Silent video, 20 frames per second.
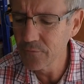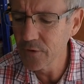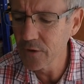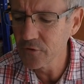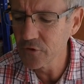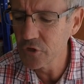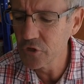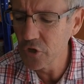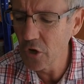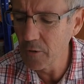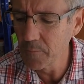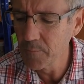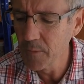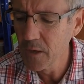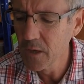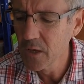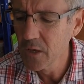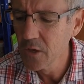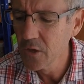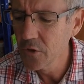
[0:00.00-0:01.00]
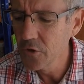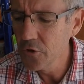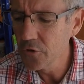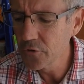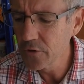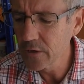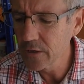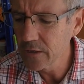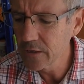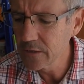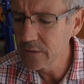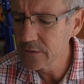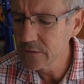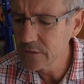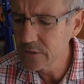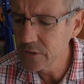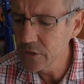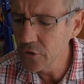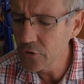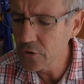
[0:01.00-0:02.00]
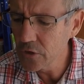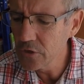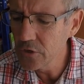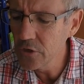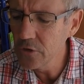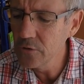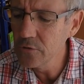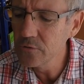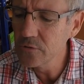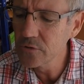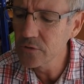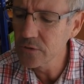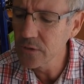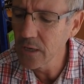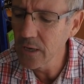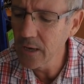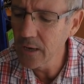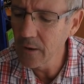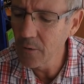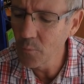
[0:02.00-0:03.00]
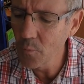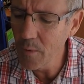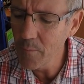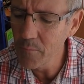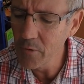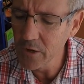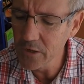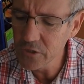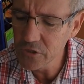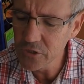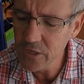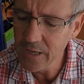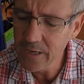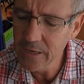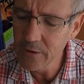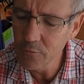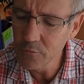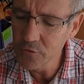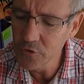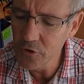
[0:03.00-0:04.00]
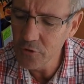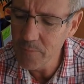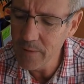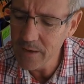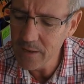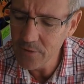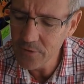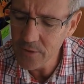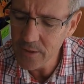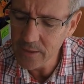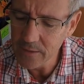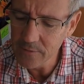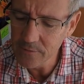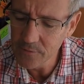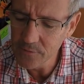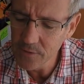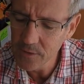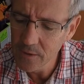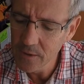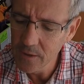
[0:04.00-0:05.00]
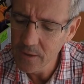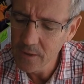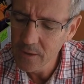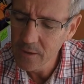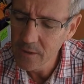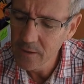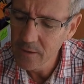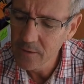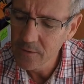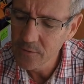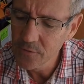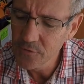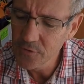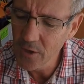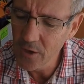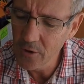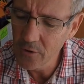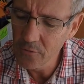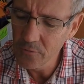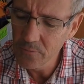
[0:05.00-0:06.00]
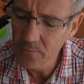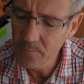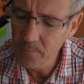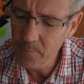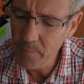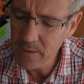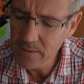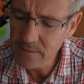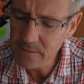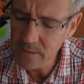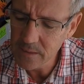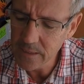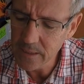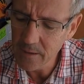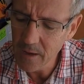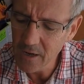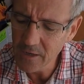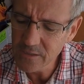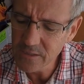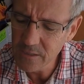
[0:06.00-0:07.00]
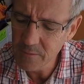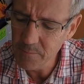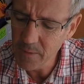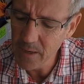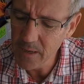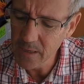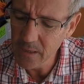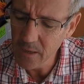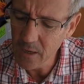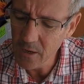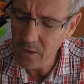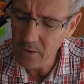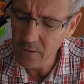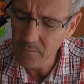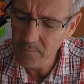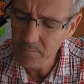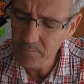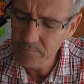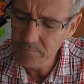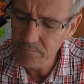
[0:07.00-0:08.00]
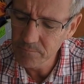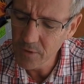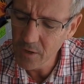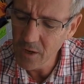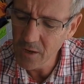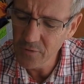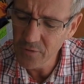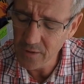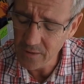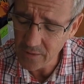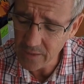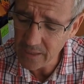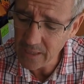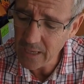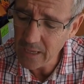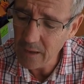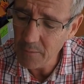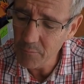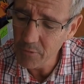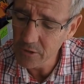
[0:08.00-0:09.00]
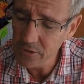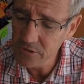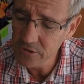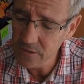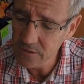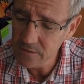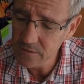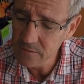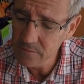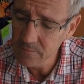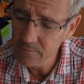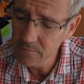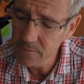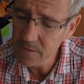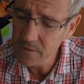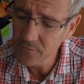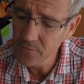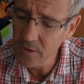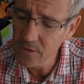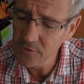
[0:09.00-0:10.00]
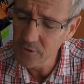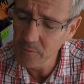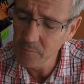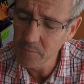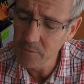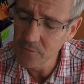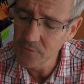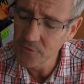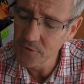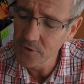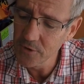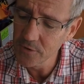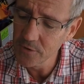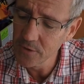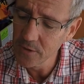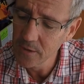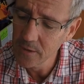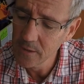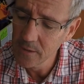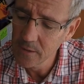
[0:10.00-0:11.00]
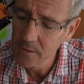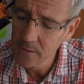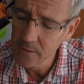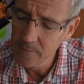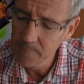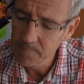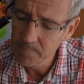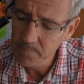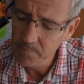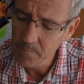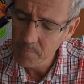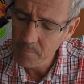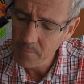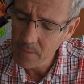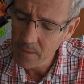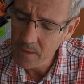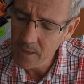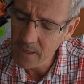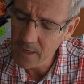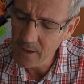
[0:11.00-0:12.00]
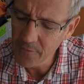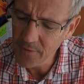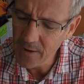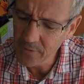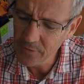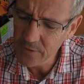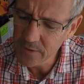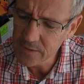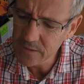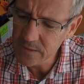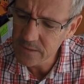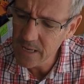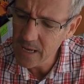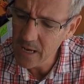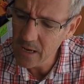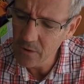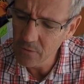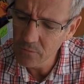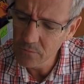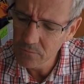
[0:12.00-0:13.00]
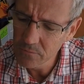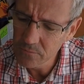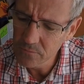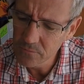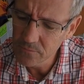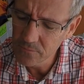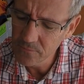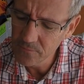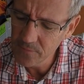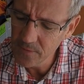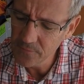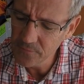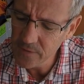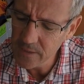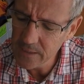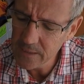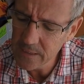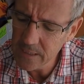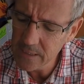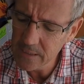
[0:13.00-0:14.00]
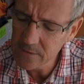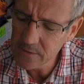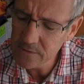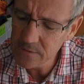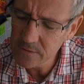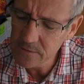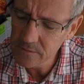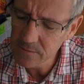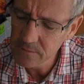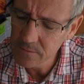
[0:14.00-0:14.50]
does the job. You can use one brush and it will do many things. So basically, Isabey are, I think, the king of brushes as far as I'm concerned. And I've had this now 15 years,